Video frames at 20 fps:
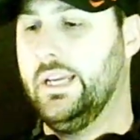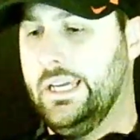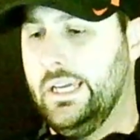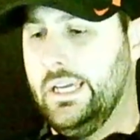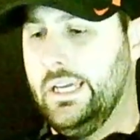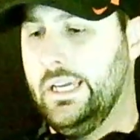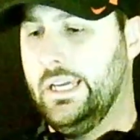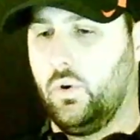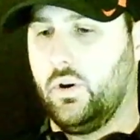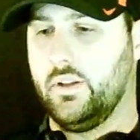
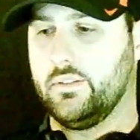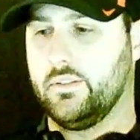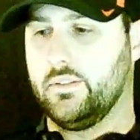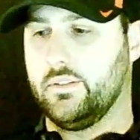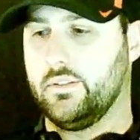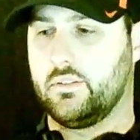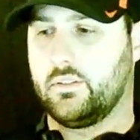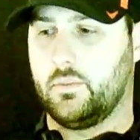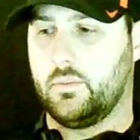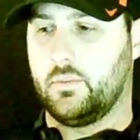was
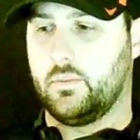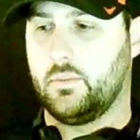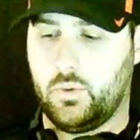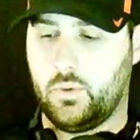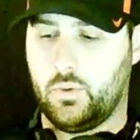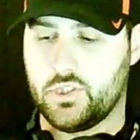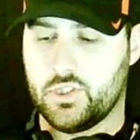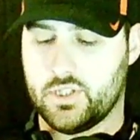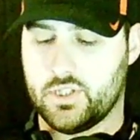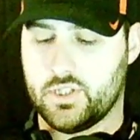some of the
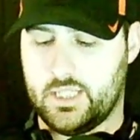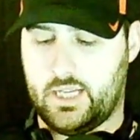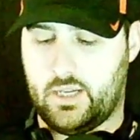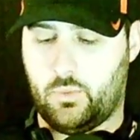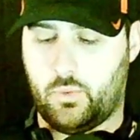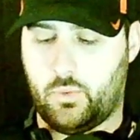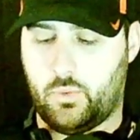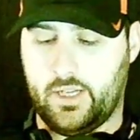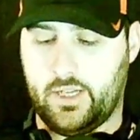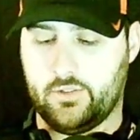questions that I
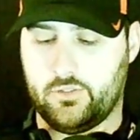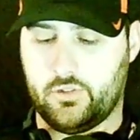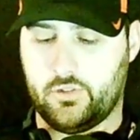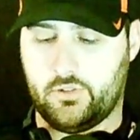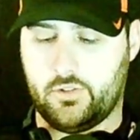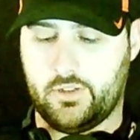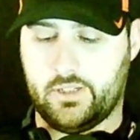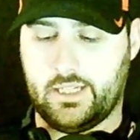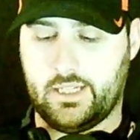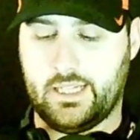want to answer
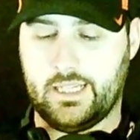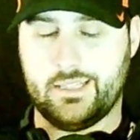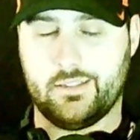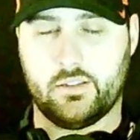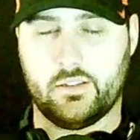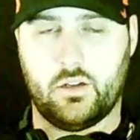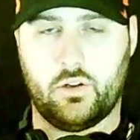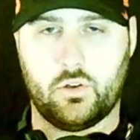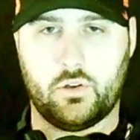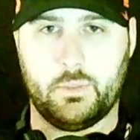tonight and
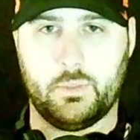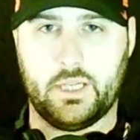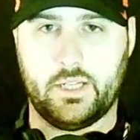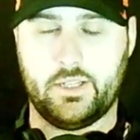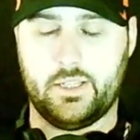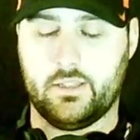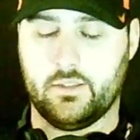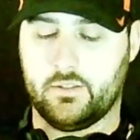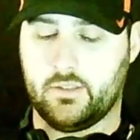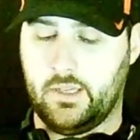talk about
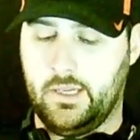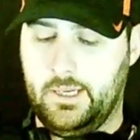is,